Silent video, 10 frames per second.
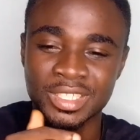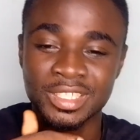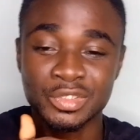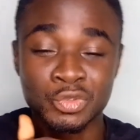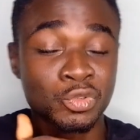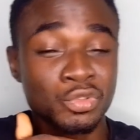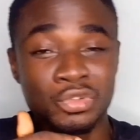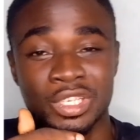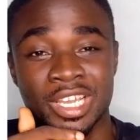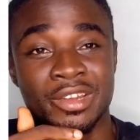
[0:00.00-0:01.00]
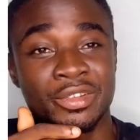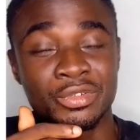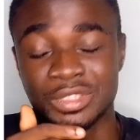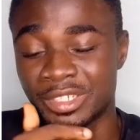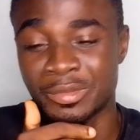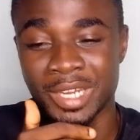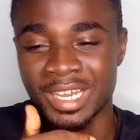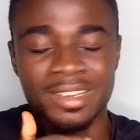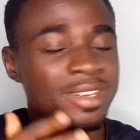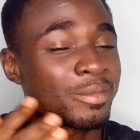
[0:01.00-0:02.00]
In do good draw near the show to
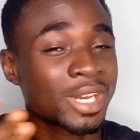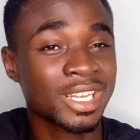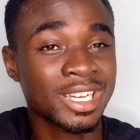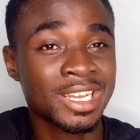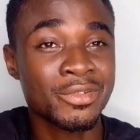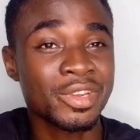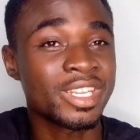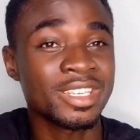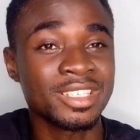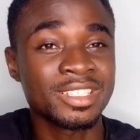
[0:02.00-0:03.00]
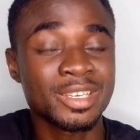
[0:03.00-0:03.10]
ma. But Ghana we did.